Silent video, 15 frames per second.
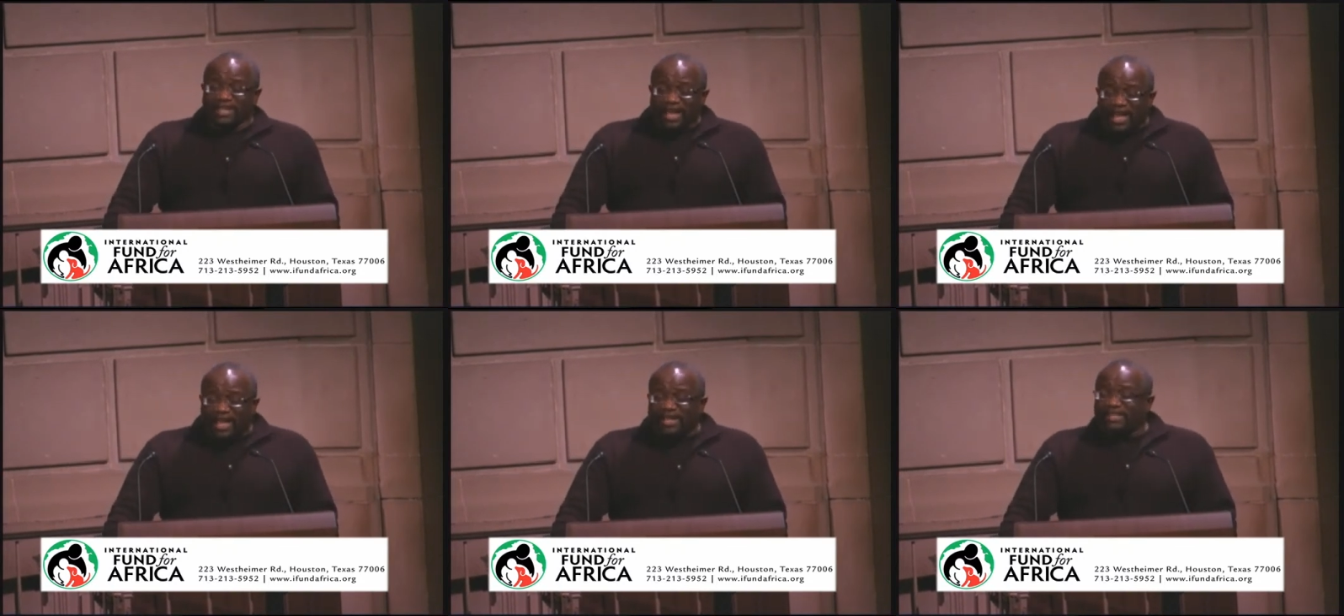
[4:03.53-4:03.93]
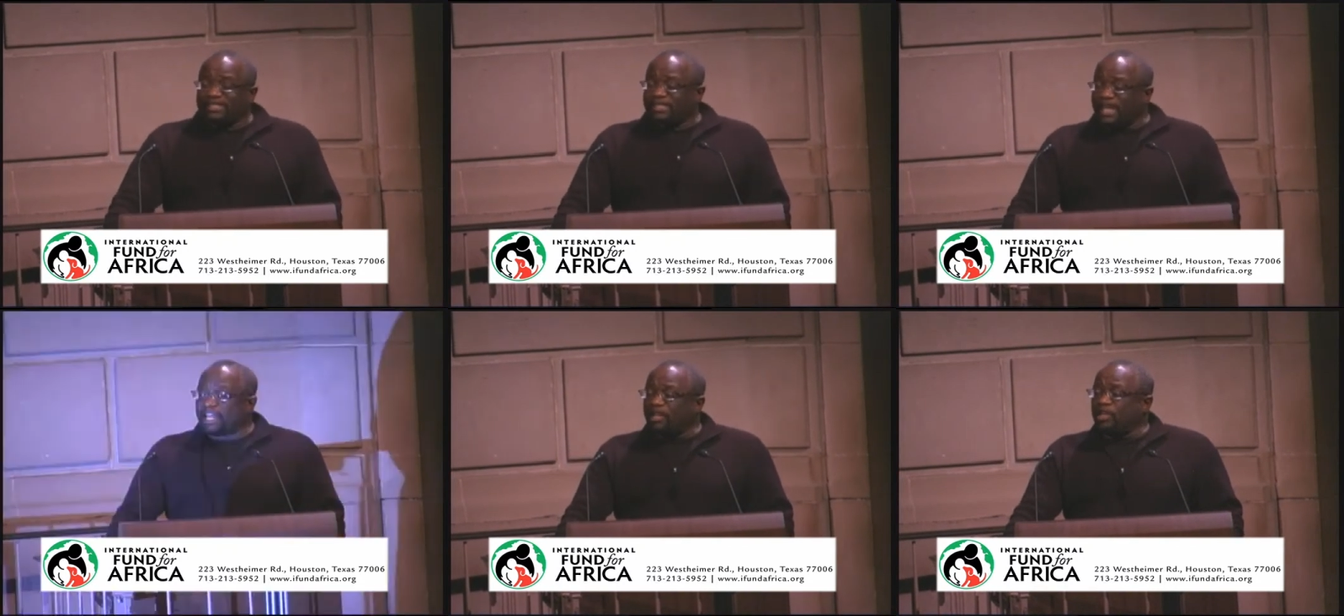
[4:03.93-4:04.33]
God
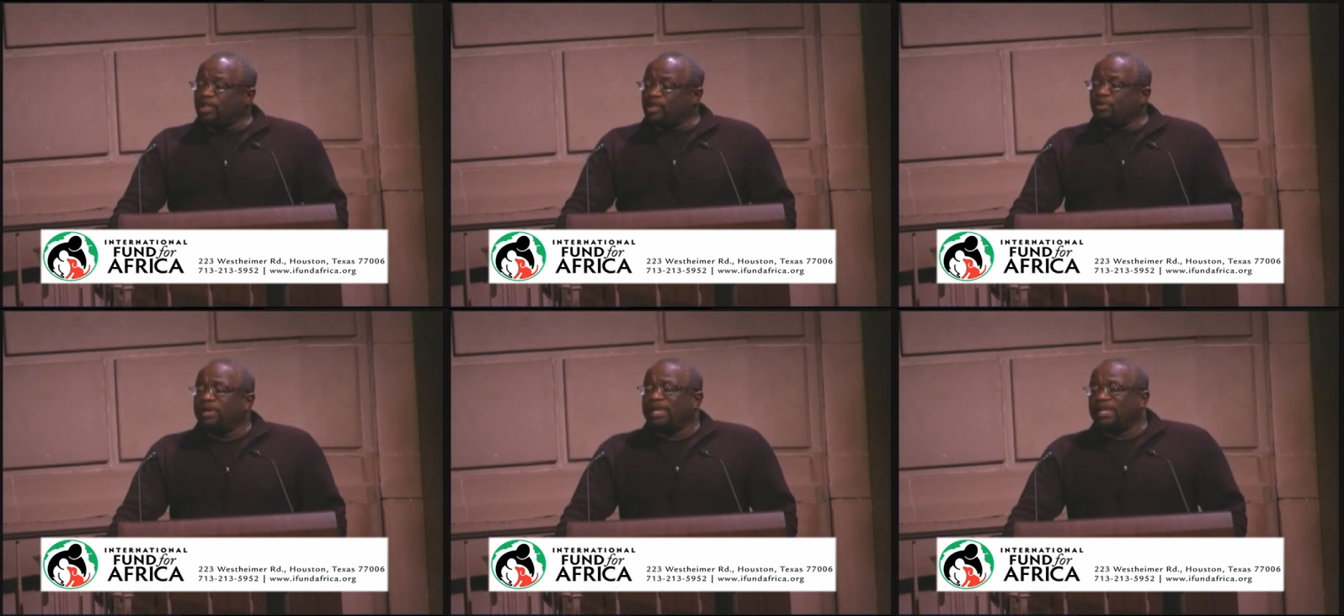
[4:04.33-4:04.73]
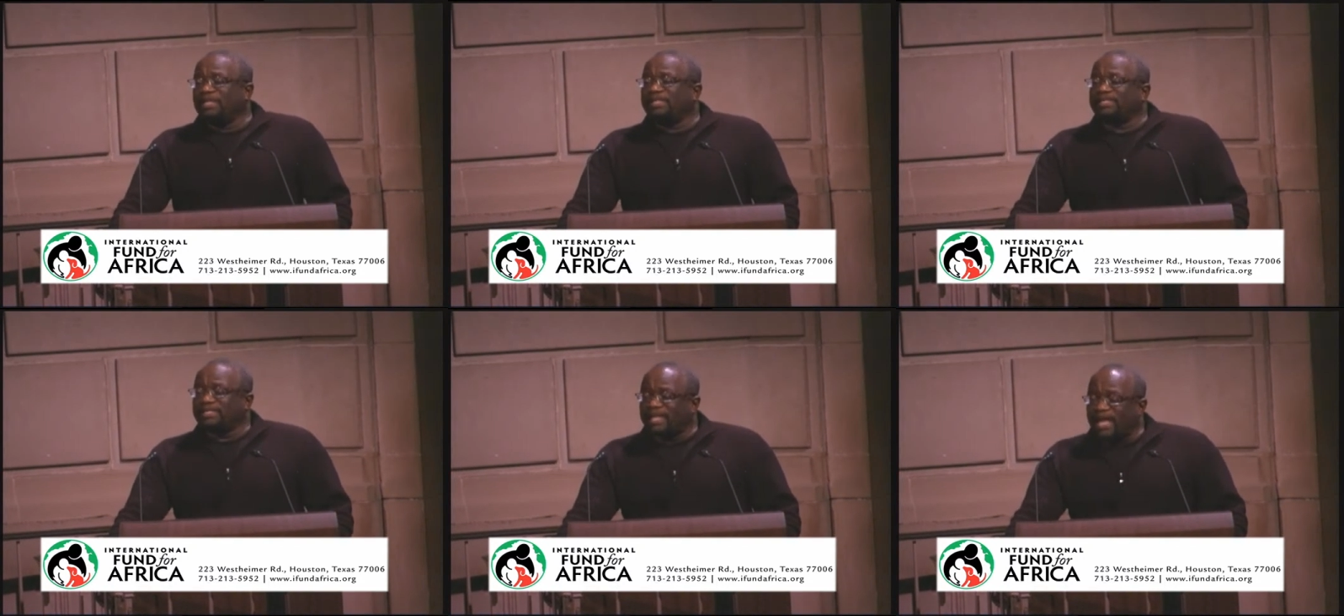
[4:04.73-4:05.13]
is telling you He
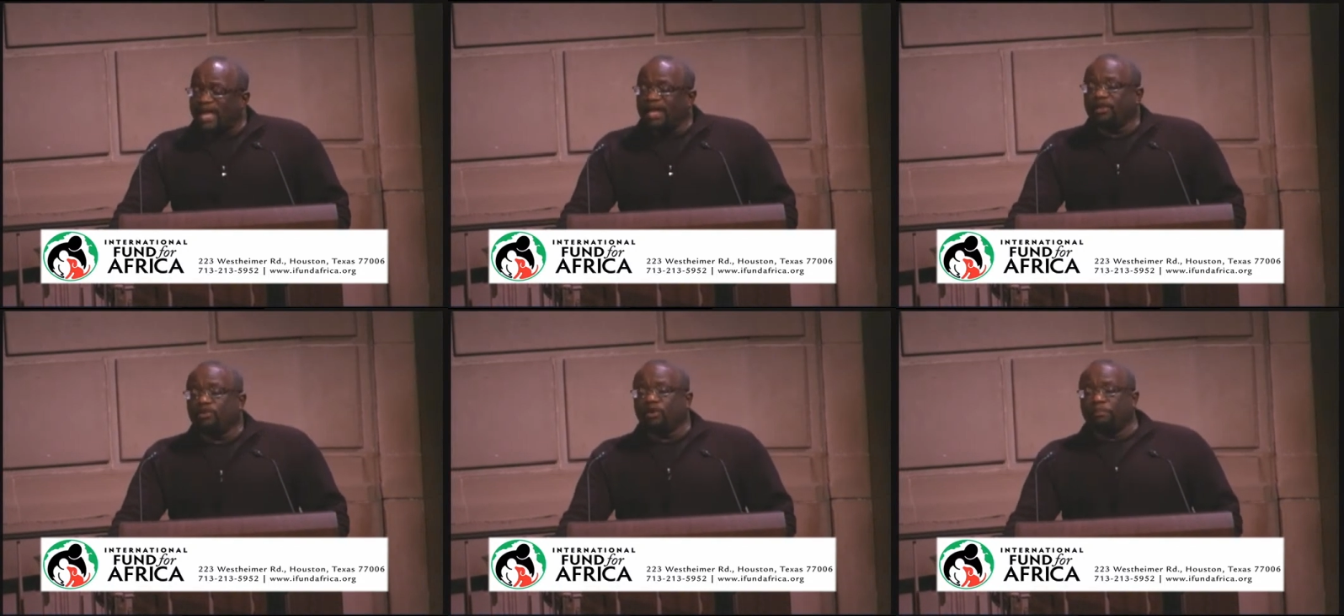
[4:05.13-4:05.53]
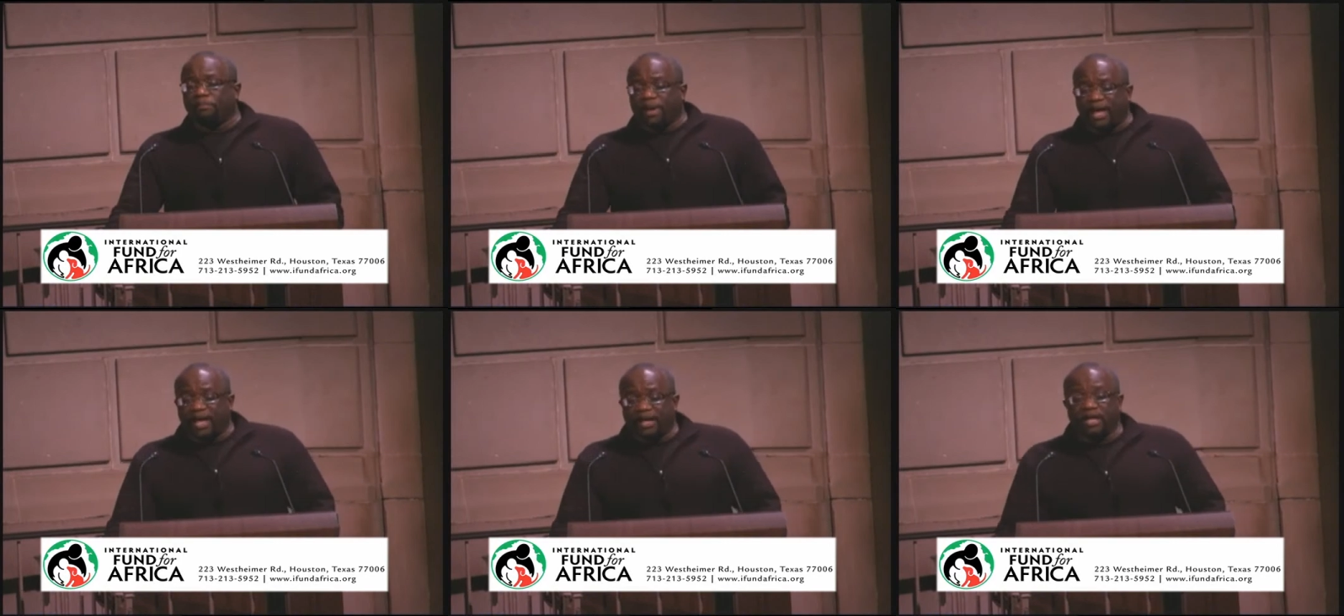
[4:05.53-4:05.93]
designed your
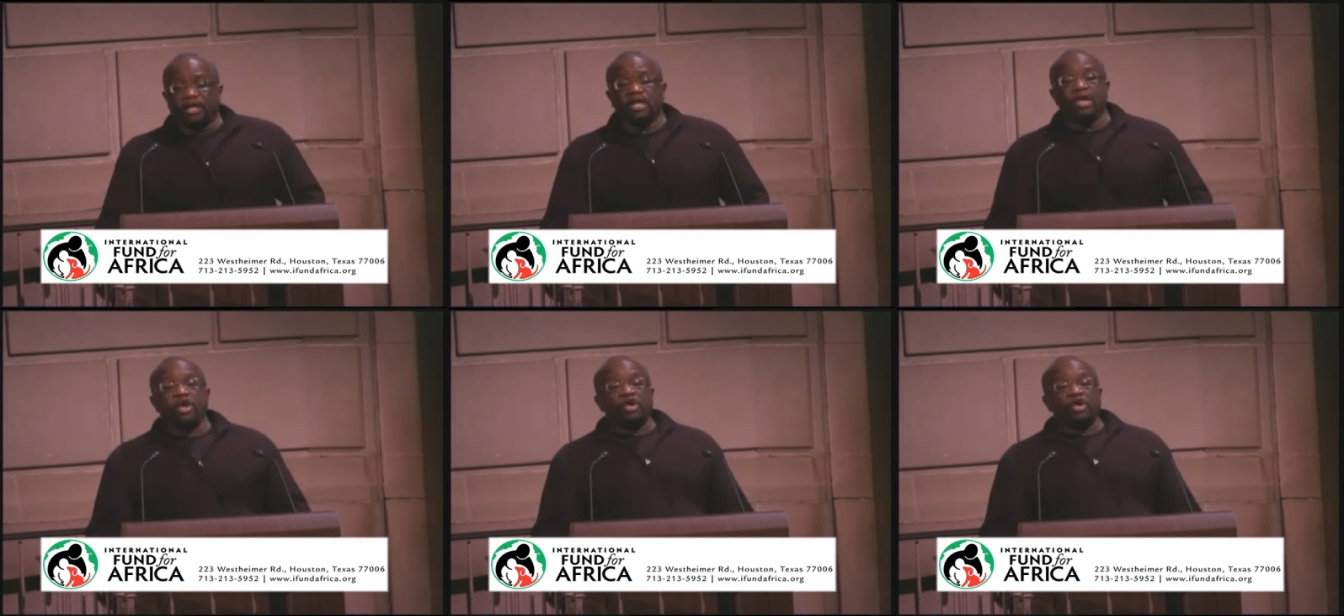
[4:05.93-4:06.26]
body